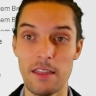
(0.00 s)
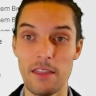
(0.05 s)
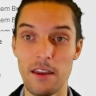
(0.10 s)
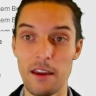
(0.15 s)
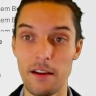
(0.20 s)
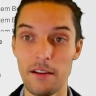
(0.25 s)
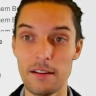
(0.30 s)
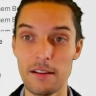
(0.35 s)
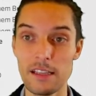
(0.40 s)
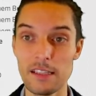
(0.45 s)

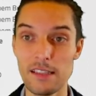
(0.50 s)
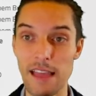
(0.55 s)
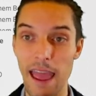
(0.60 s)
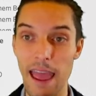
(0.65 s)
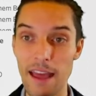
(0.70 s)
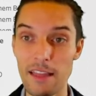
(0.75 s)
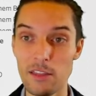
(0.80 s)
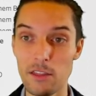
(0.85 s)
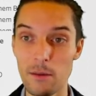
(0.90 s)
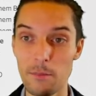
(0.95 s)
There is
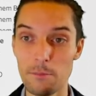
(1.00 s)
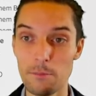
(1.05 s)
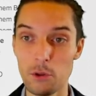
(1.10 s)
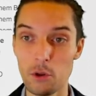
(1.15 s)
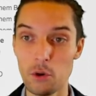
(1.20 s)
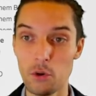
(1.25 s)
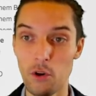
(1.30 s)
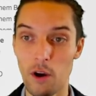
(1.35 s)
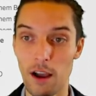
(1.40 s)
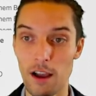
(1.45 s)
Anthem
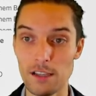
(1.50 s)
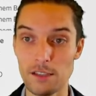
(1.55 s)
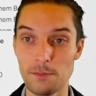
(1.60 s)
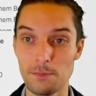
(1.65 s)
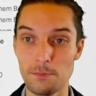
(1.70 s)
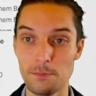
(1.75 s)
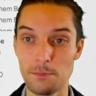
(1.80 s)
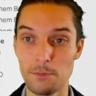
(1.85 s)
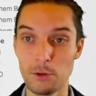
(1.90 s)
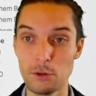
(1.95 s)
Blue Cross
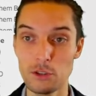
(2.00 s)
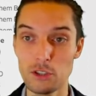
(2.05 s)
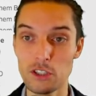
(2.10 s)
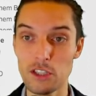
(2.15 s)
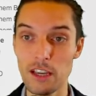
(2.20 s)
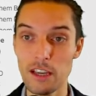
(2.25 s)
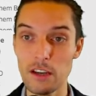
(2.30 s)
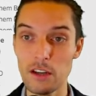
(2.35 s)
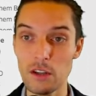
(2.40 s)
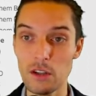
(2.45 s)
Blue
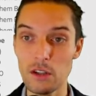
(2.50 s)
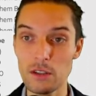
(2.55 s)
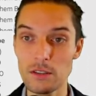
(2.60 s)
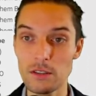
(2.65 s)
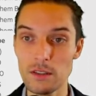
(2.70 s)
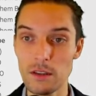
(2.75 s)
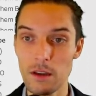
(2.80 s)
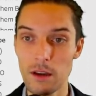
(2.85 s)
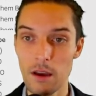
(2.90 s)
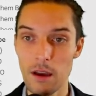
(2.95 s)

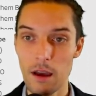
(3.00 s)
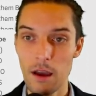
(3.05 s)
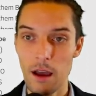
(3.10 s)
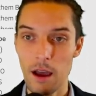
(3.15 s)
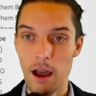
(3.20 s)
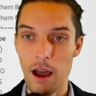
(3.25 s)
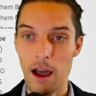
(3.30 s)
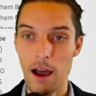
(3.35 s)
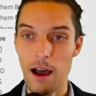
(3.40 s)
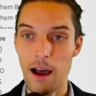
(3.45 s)
Shield,
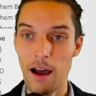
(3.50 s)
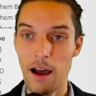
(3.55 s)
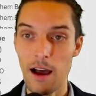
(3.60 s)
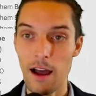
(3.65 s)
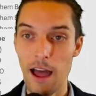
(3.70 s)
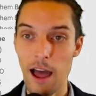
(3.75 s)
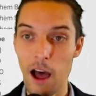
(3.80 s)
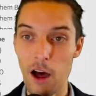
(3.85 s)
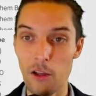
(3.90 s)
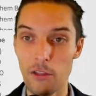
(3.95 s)

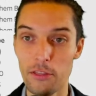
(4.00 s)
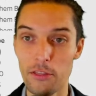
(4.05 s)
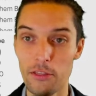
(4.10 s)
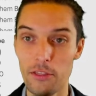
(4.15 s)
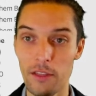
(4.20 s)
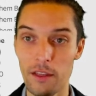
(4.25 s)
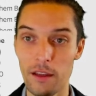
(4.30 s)
Health